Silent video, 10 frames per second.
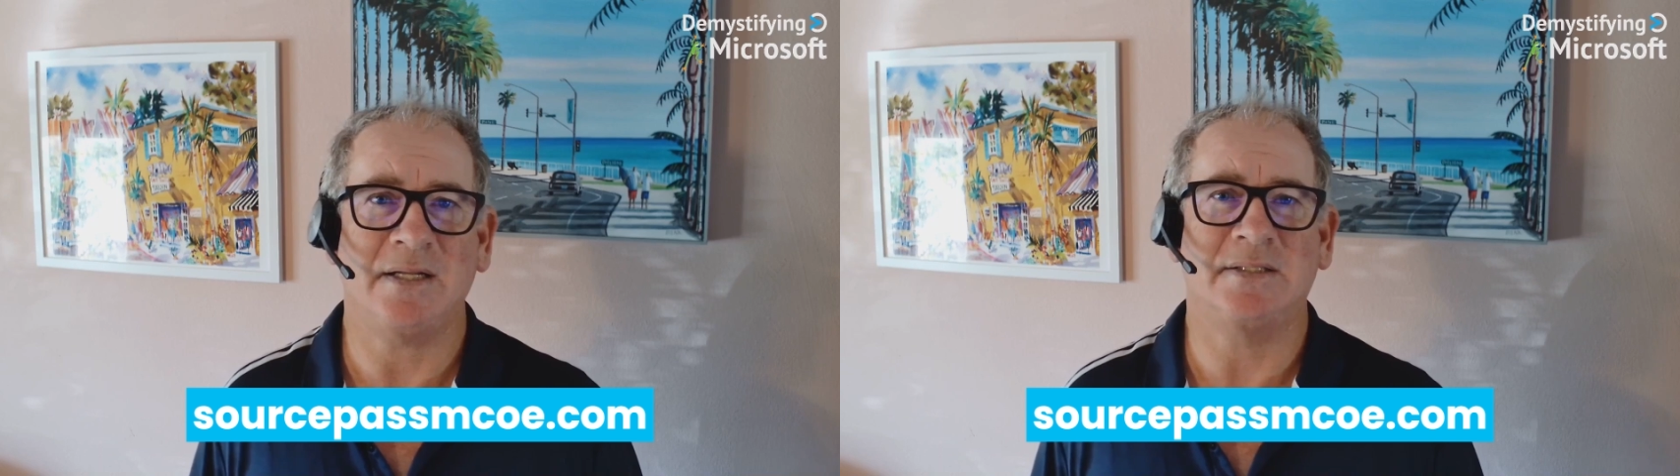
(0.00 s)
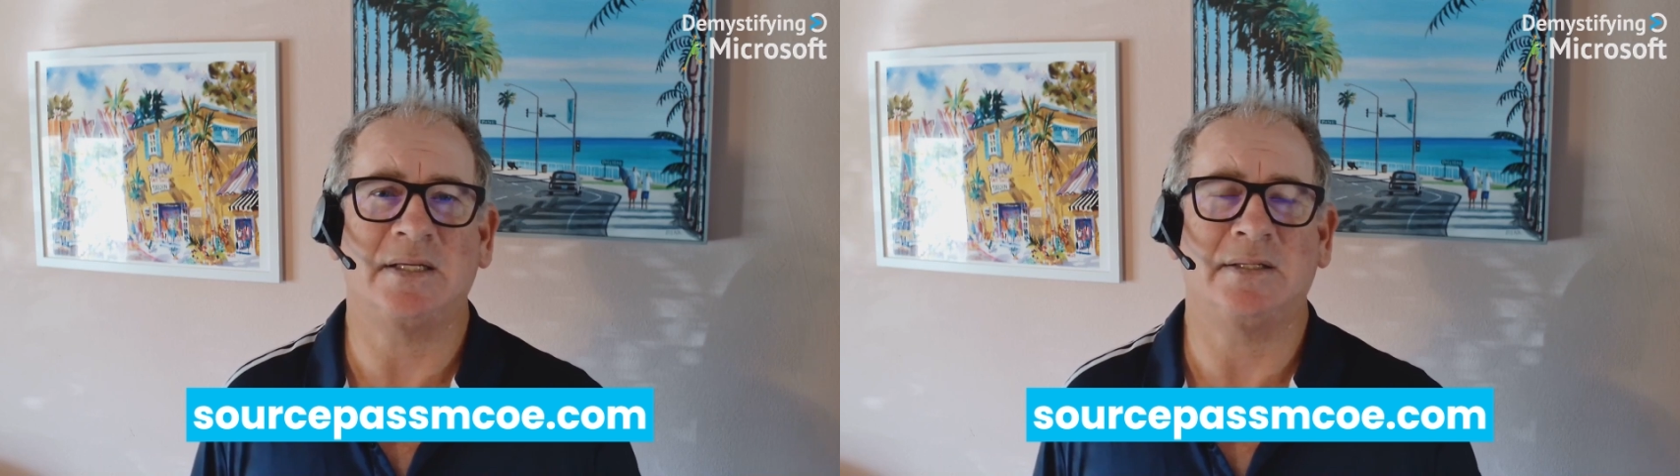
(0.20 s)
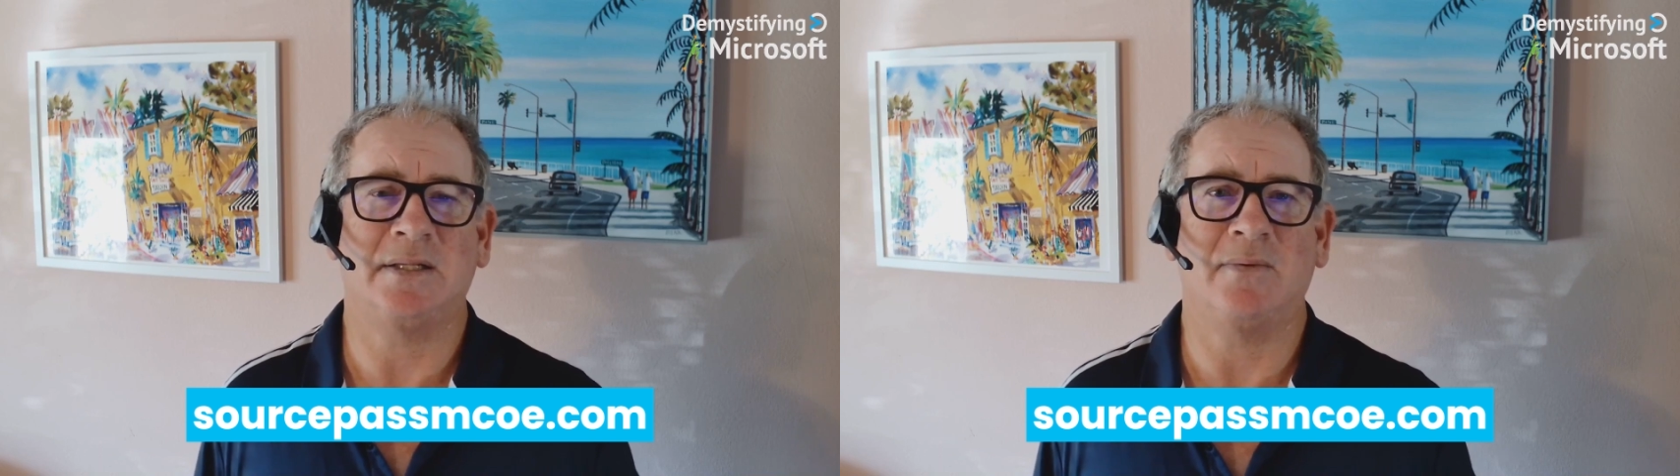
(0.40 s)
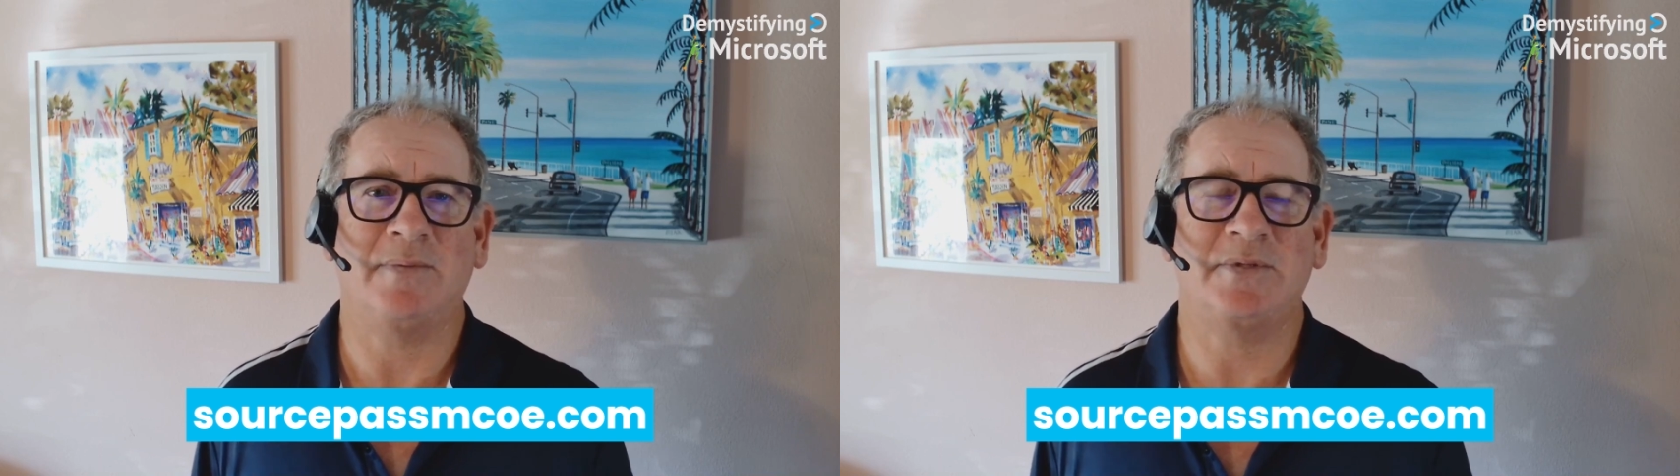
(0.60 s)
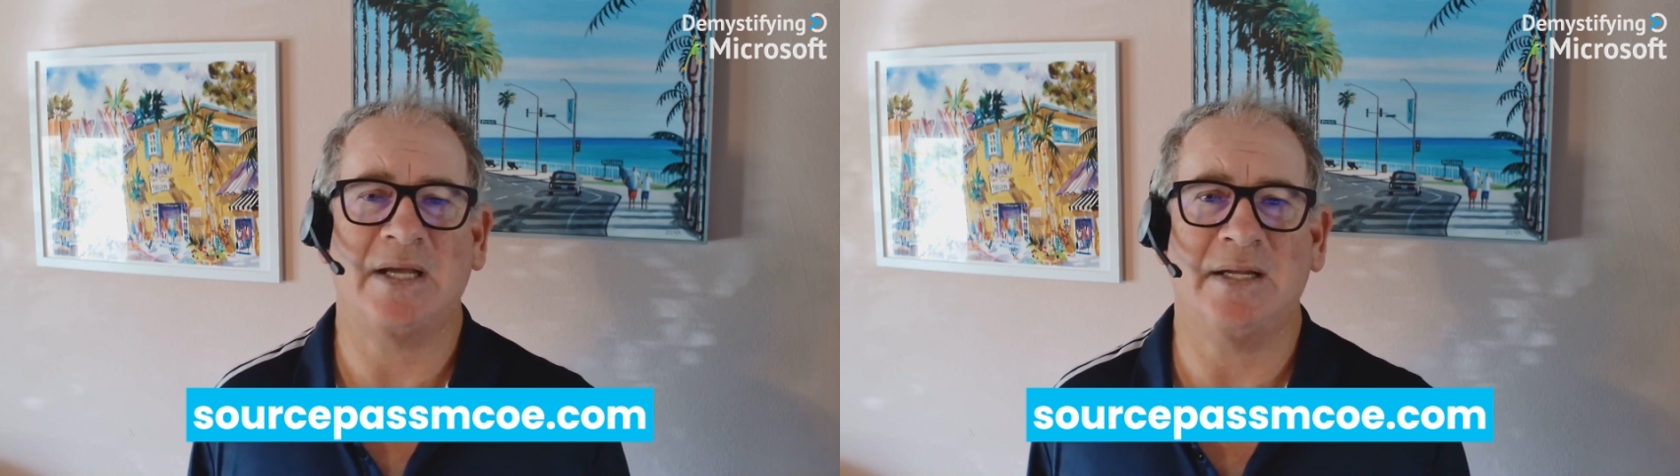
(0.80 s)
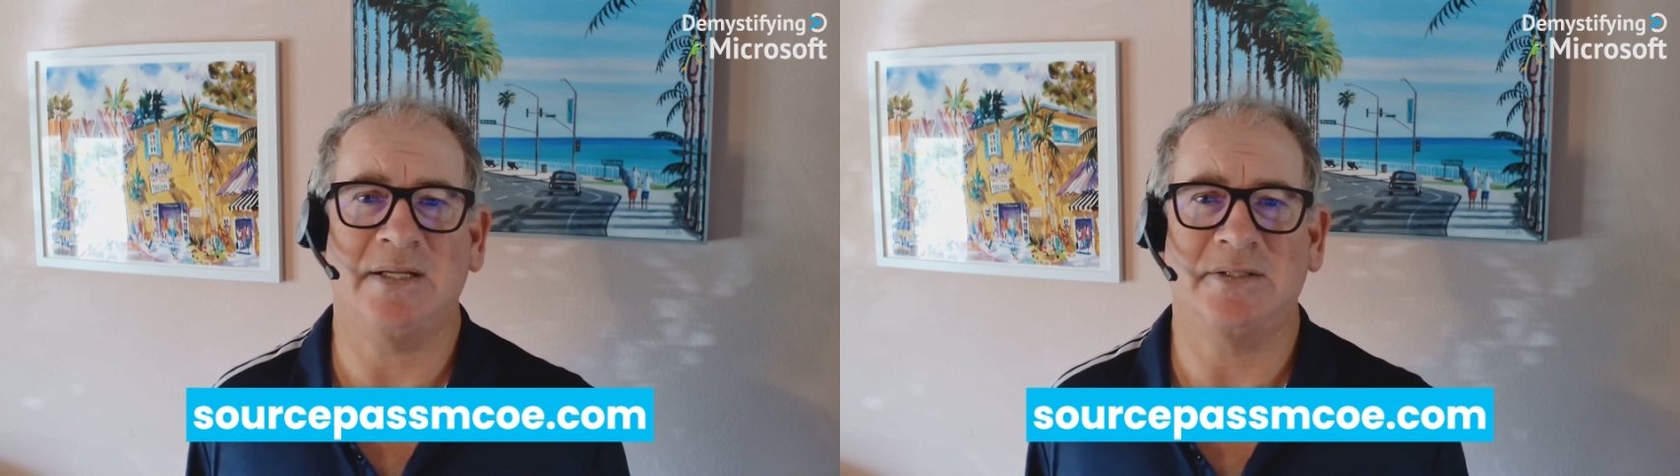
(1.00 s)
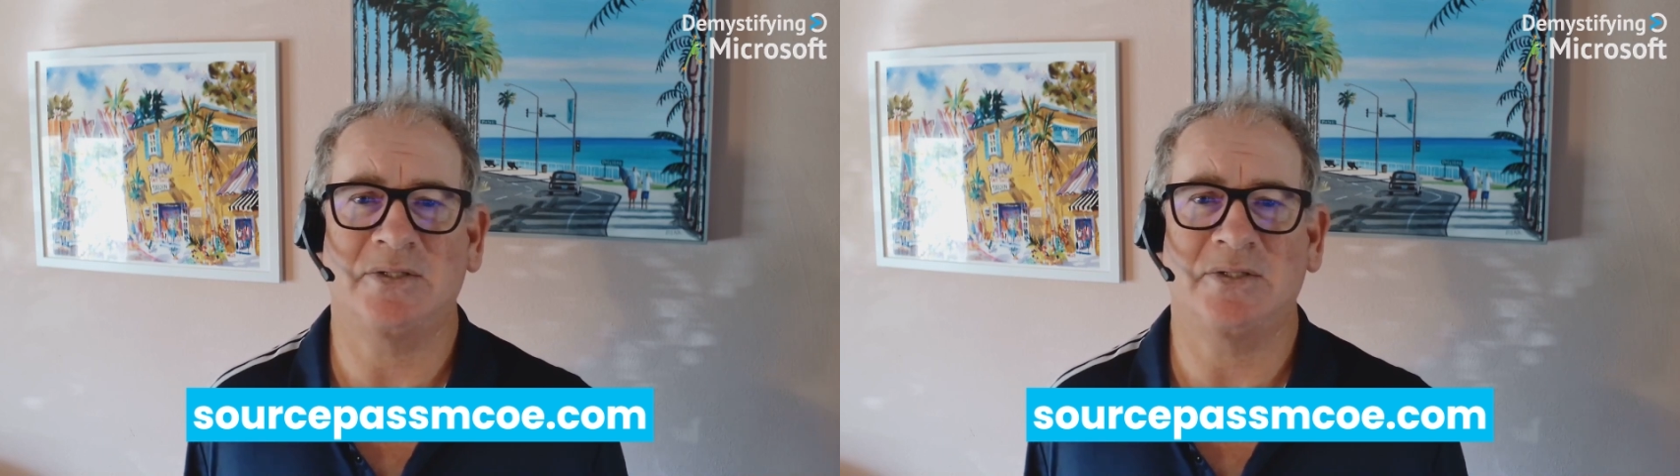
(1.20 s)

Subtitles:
The website is